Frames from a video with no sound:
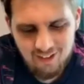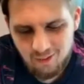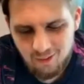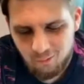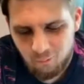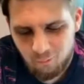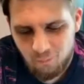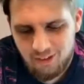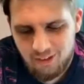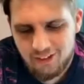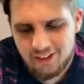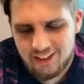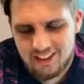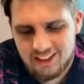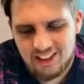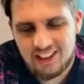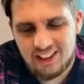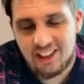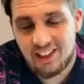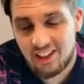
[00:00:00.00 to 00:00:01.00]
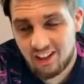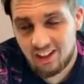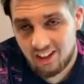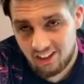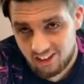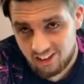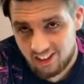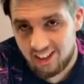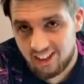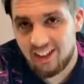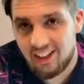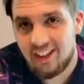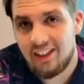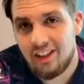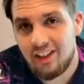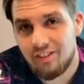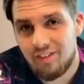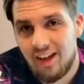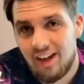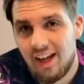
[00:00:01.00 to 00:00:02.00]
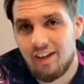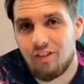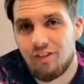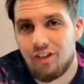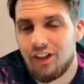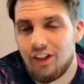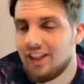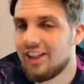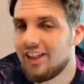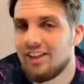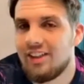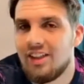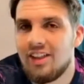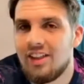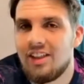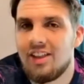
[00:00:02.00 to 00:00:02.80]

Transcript: Weirdest thing you've ever eaten?